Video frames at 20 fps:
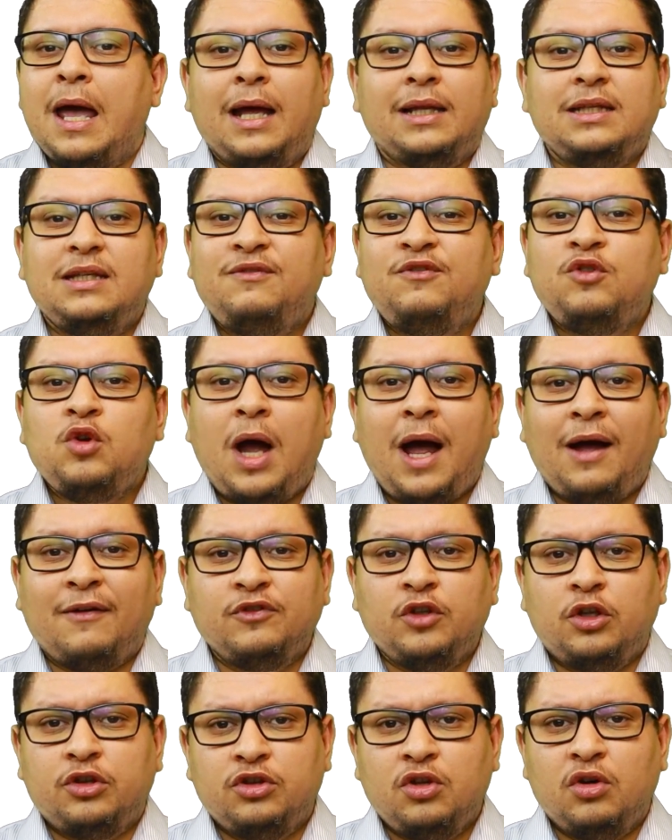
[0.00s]
And if you
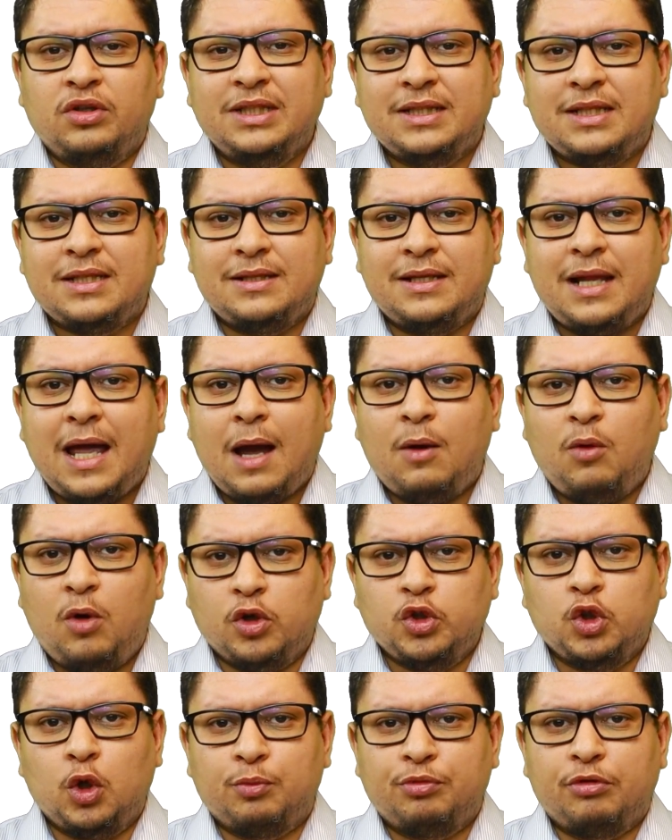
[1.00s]
have not done it now
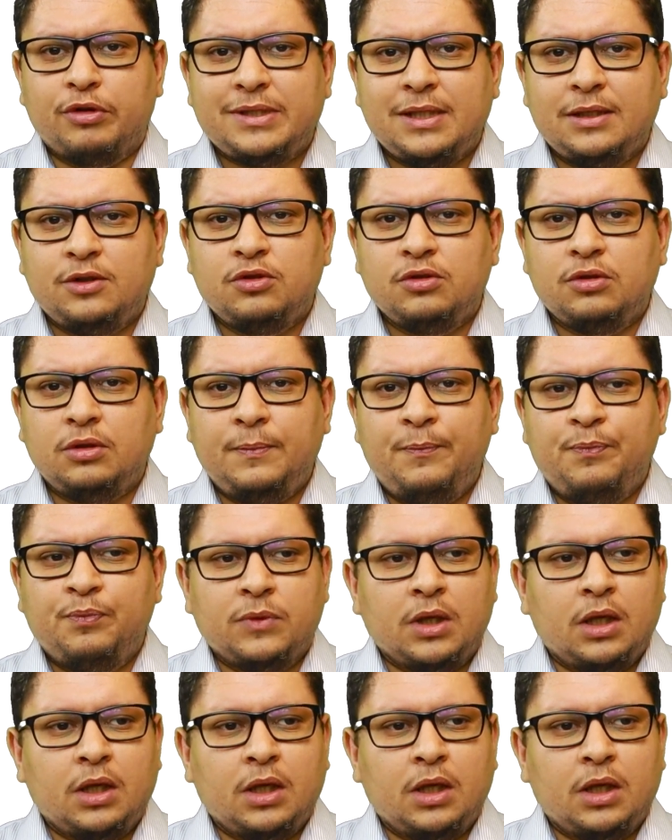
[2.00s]
on your procedure,